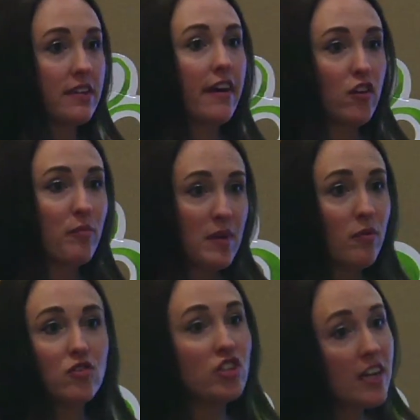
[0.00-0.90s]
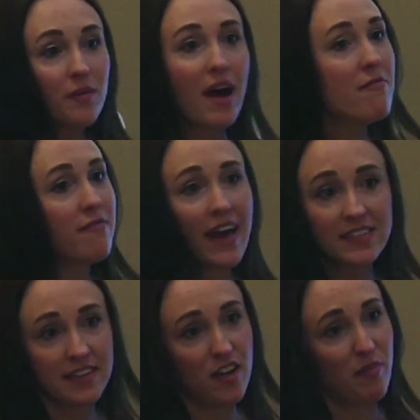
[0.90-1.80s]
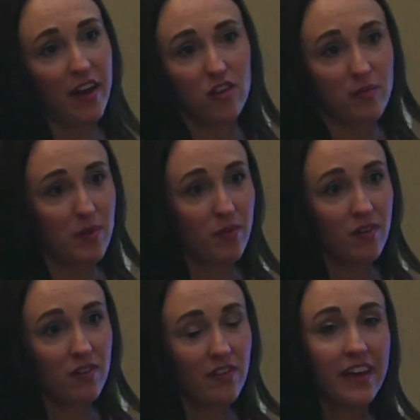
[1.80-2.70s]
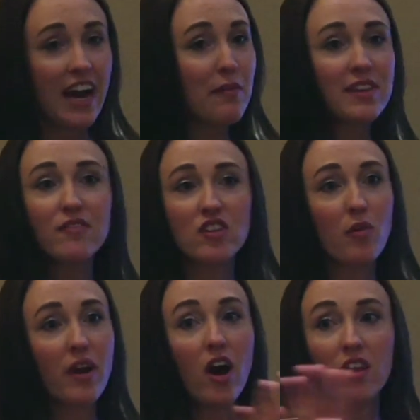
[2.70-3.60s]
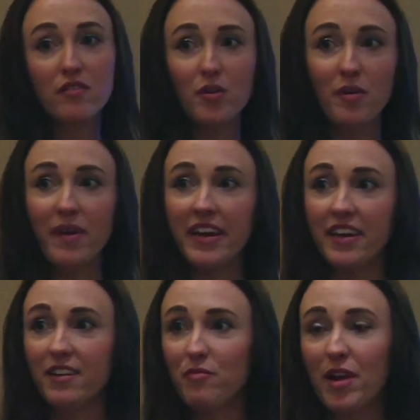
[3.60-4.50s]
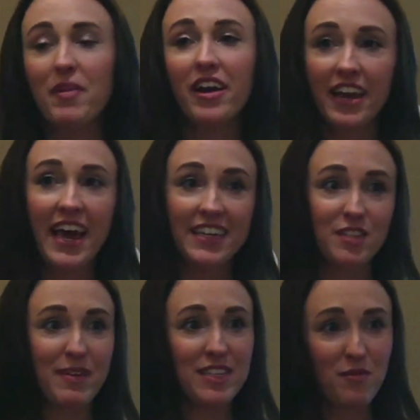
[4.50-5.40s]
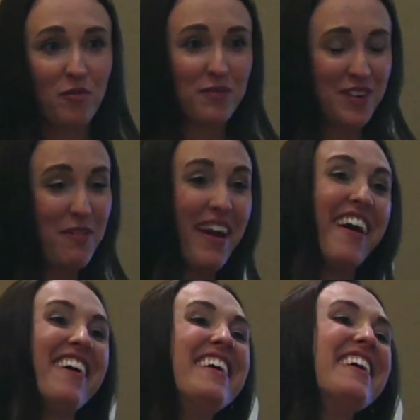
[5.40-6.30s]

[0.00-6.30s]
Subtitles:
in other people. Genuinely, I'm fascinated by other people. Like, I would love to know what all of you are writing, but I'm not going to ask because then we'll derail.